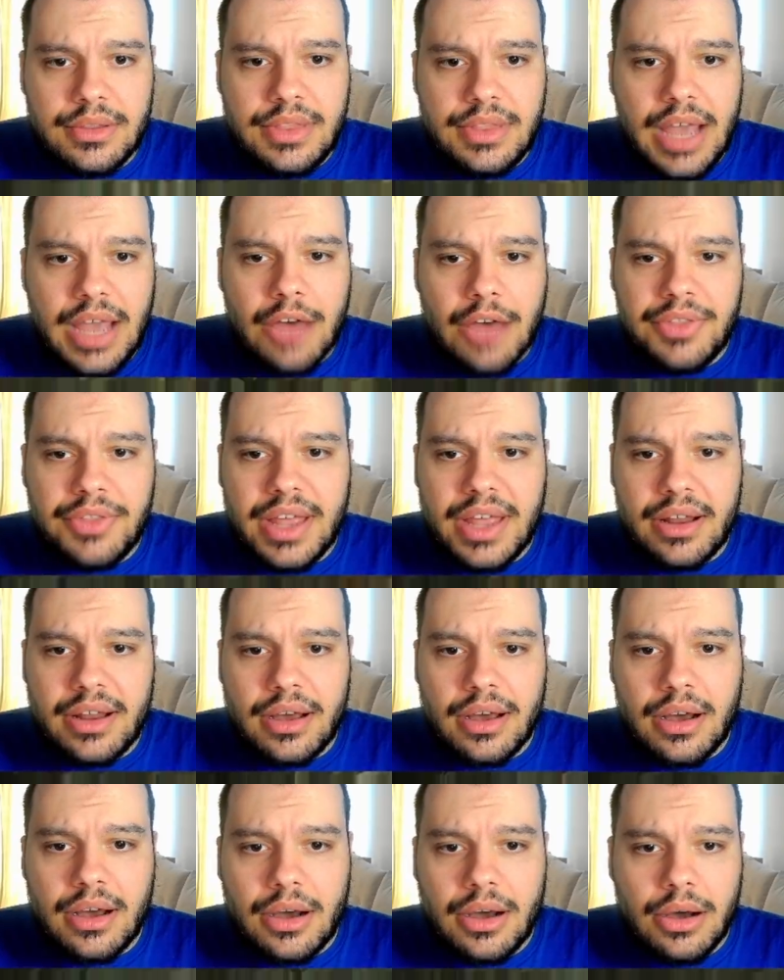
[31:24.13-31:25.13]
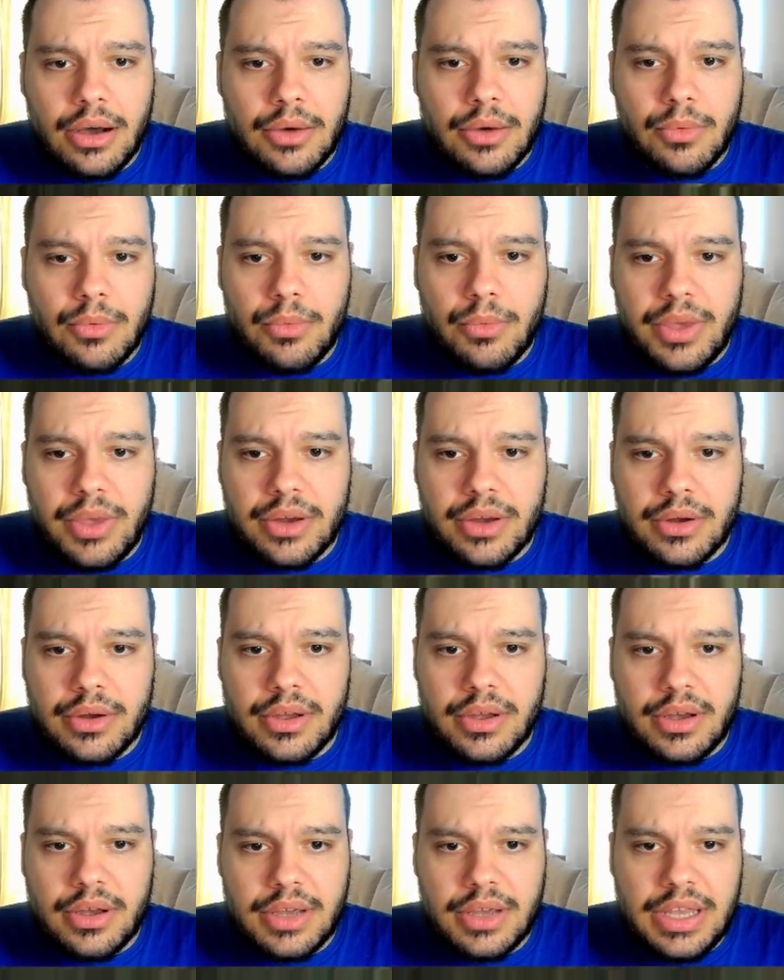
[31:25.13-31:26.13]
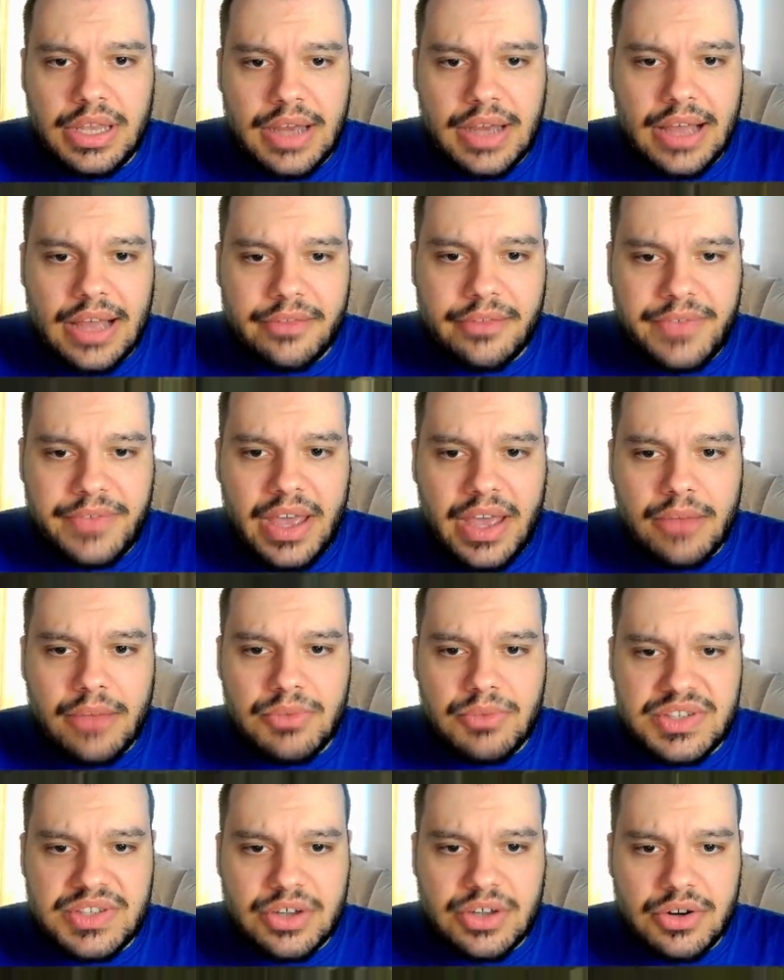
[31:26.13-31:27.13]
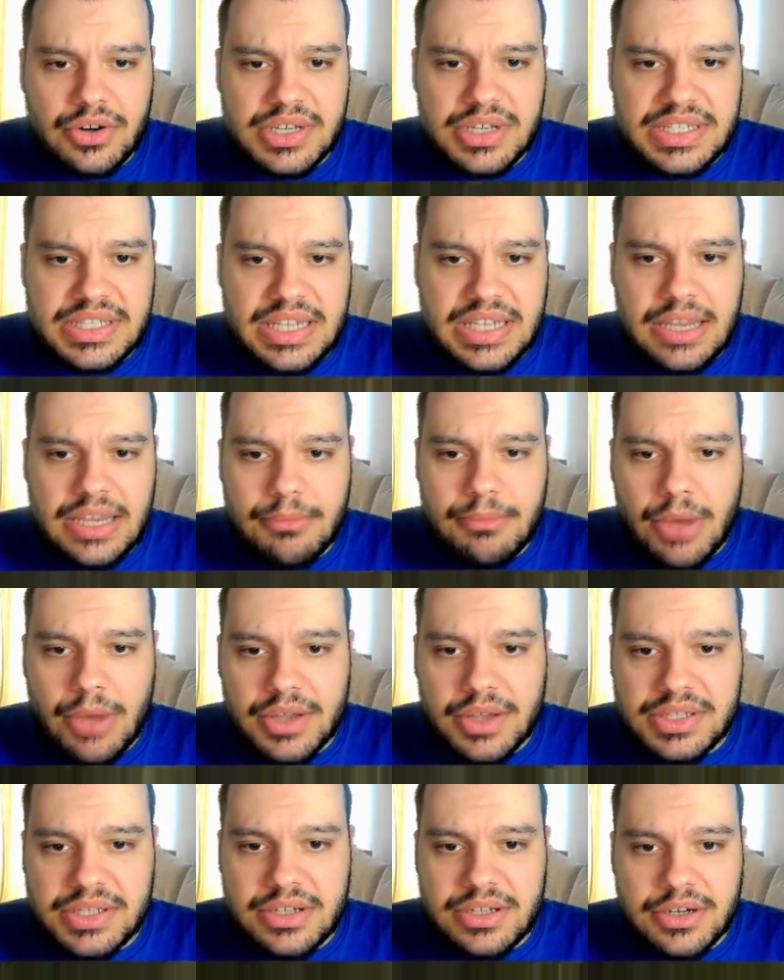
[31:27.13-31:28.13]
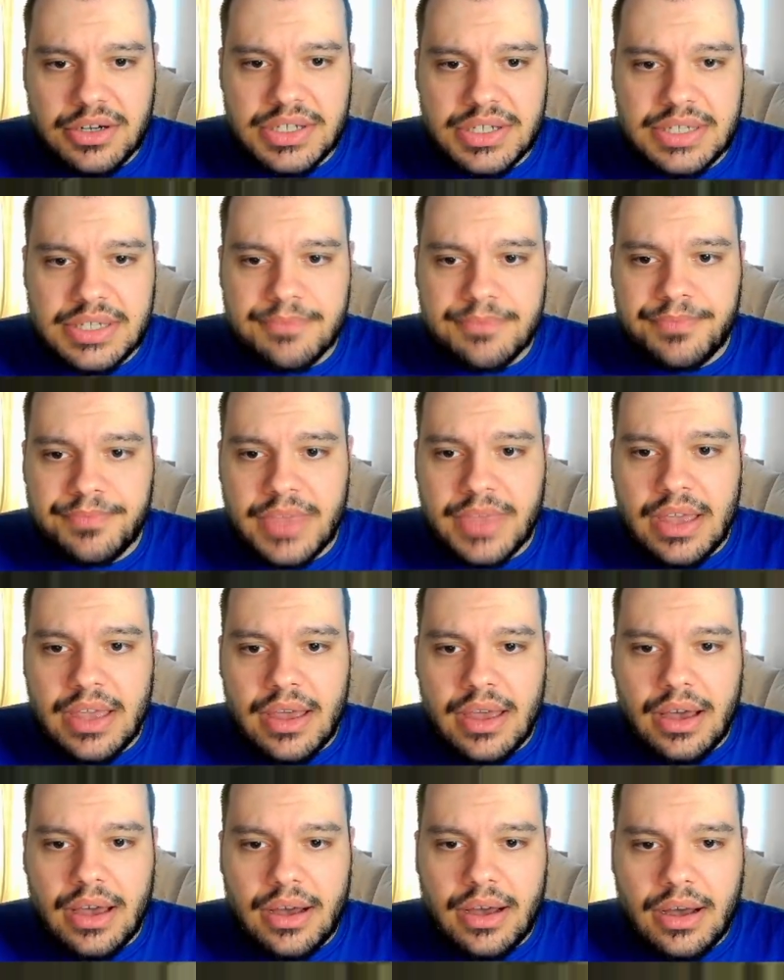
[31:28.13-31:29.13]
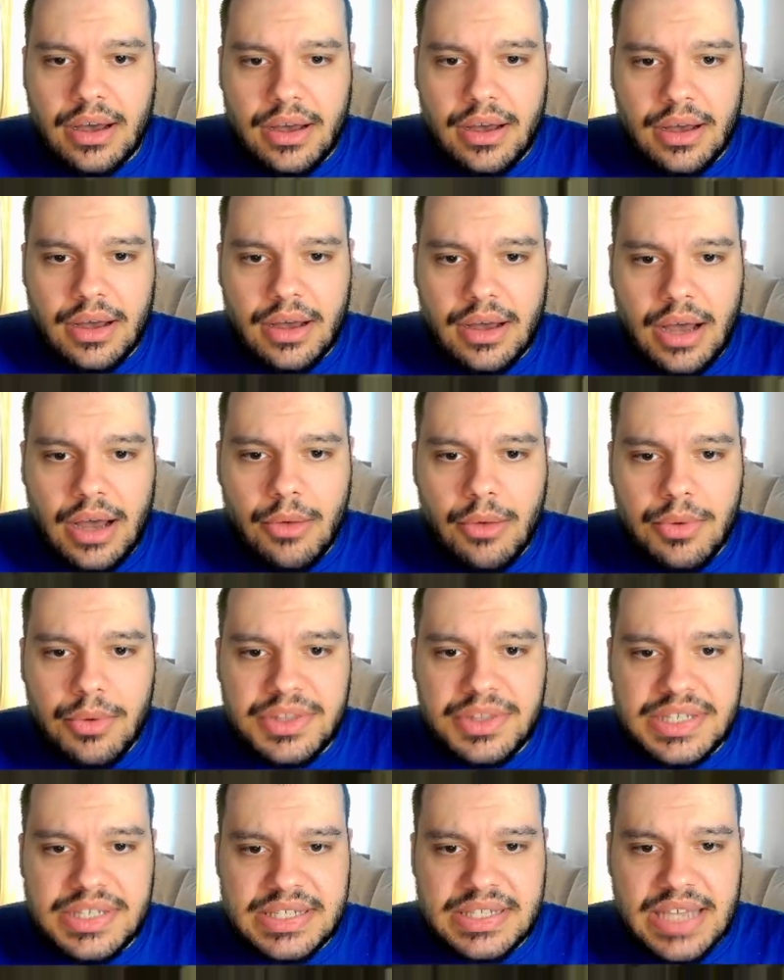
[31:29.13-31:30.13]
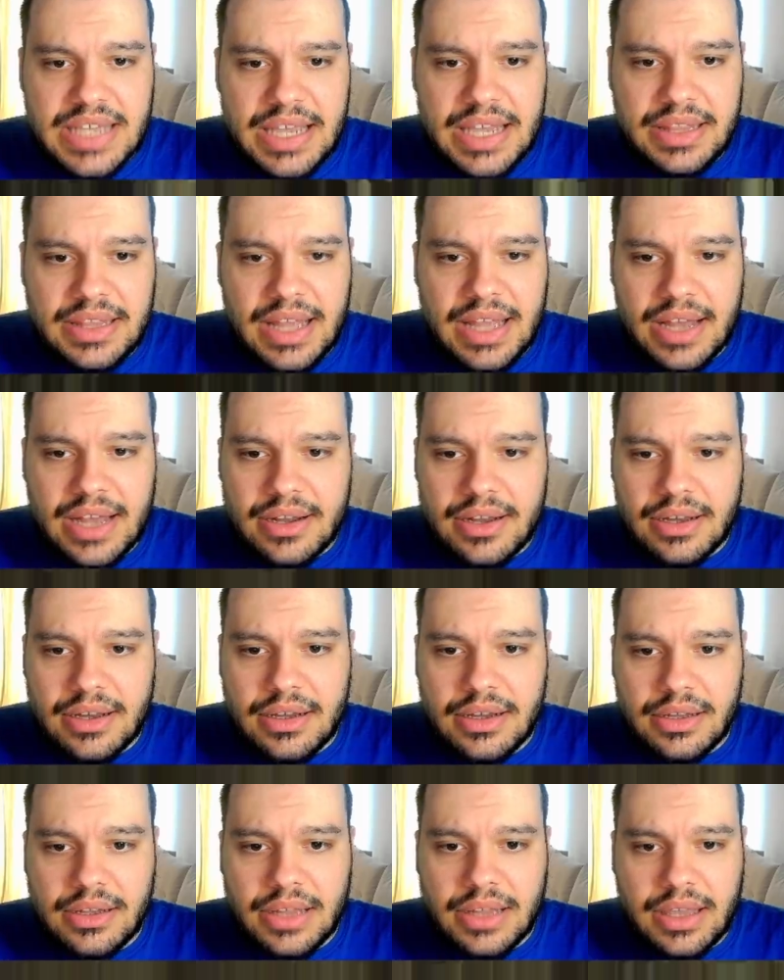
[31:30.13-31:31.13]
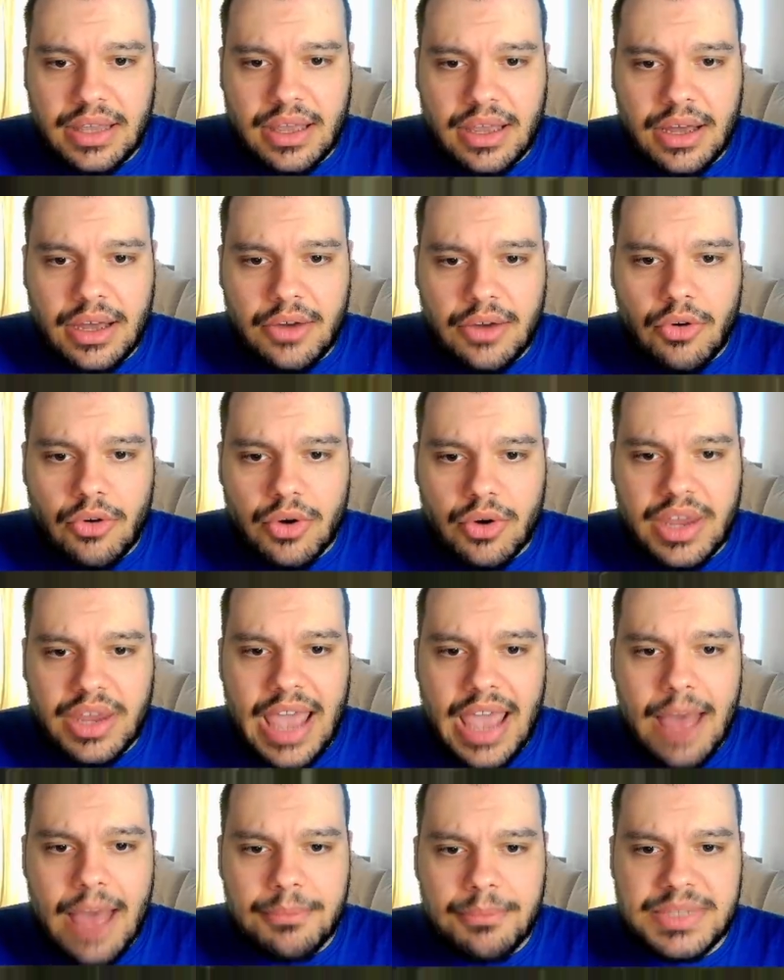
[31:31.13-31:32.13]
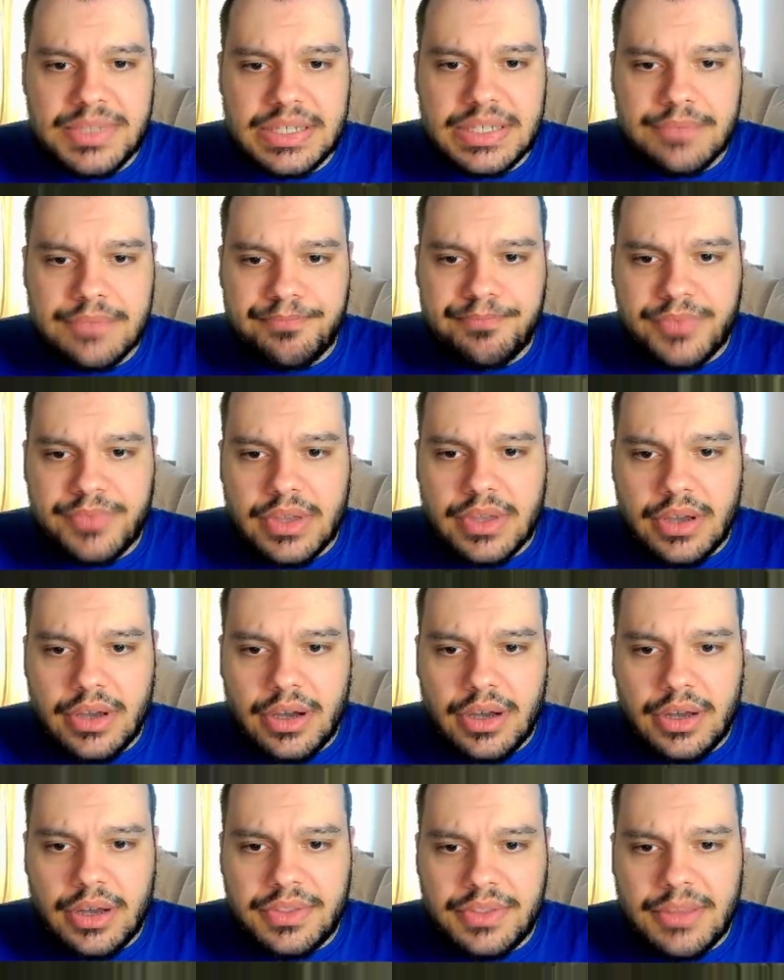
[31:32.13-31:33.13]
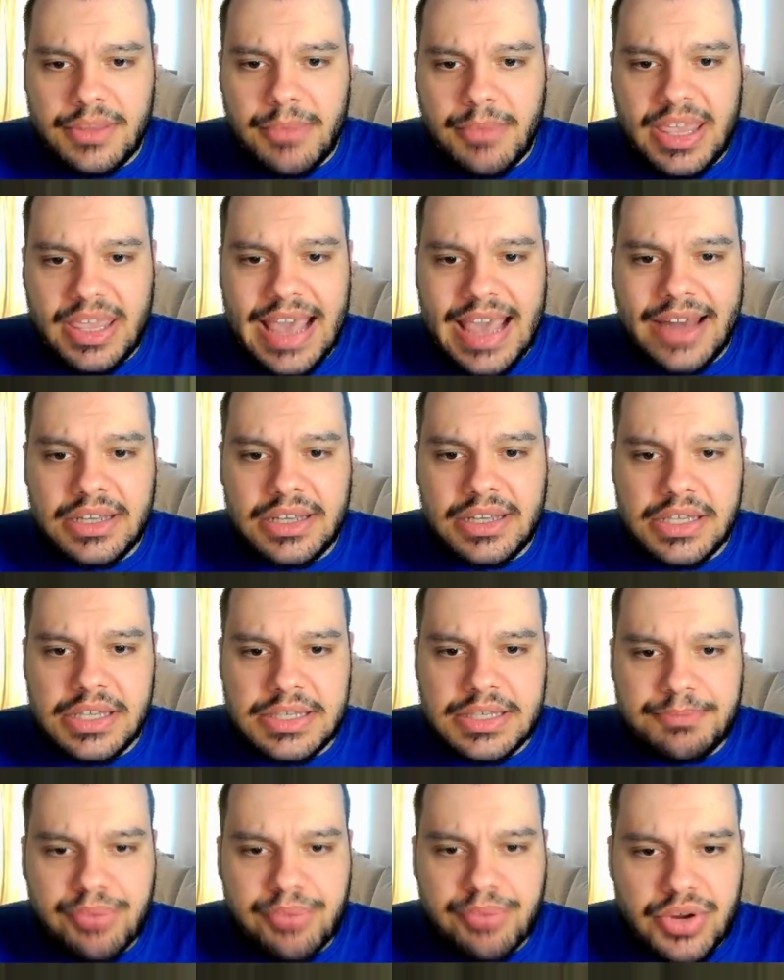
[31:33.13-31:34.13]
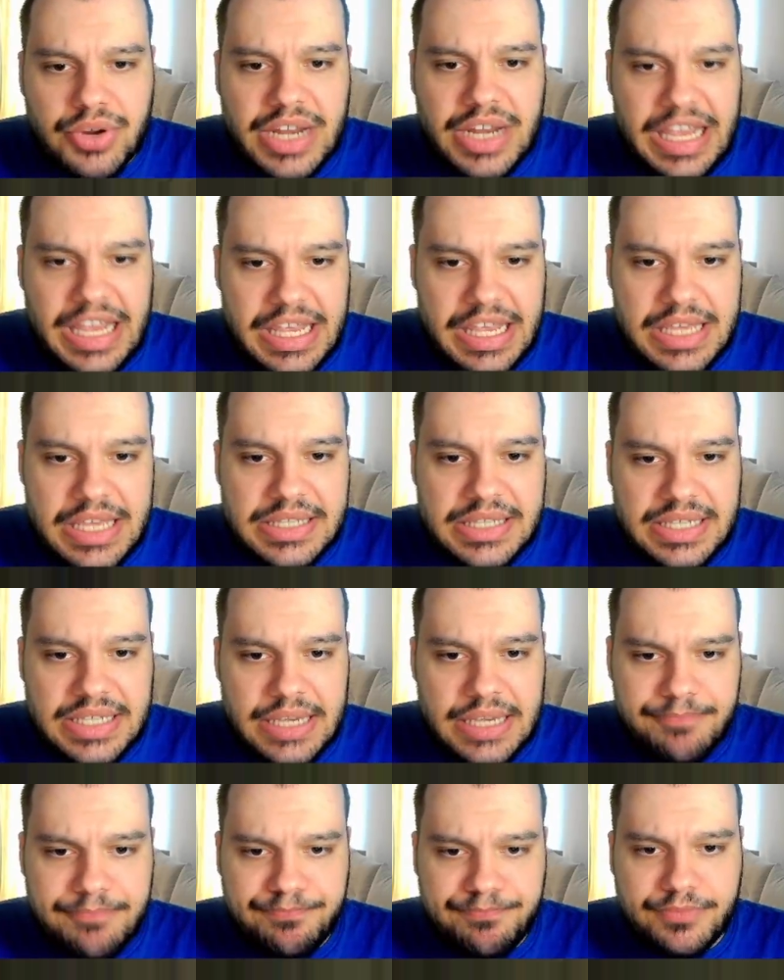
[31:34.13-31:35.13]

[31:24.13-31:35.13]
now that we are in Elvia and we started seeing monsters, I would say that like at orc camps, the mechanic is pretty easy.